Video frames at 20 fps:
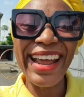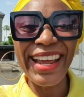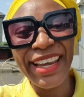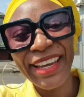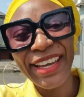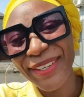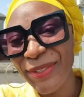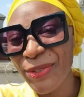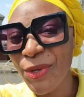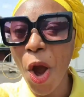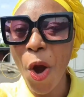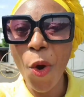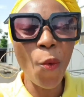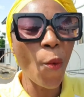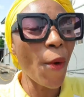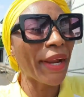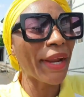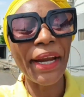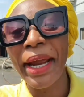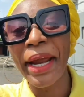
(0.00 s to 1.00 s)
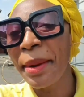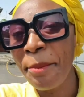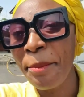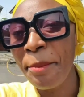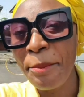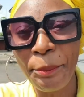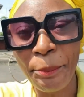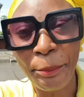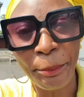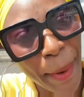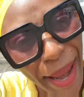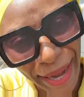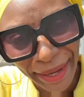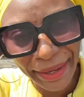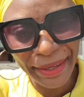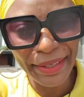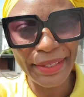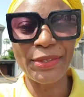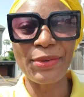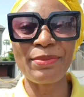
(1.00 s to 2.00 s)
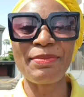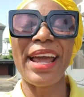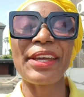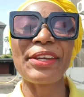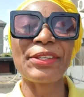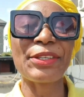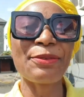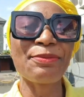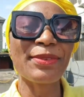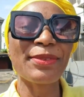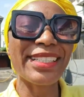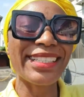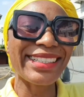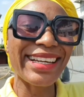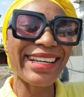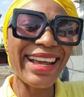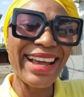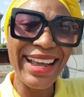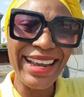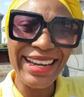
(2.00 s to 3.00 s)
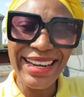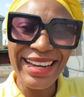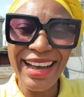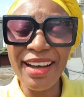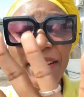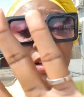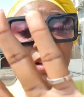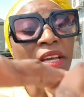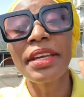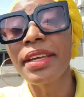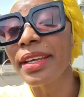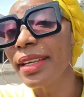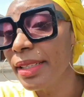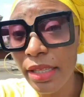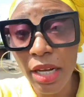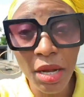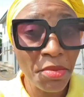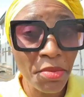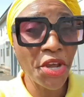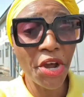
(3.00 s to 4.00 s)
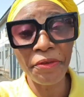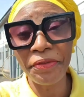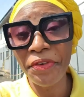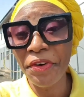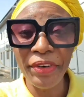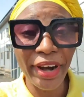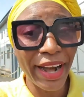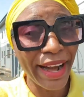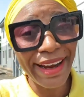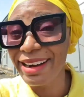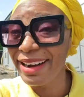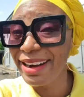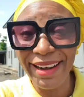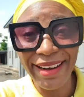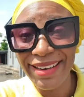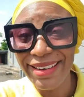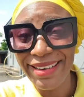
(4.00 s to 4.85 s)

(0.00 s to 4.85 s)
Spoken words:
guys, you're all welcome back to my YouTube channel. It's still me, your favorite girl,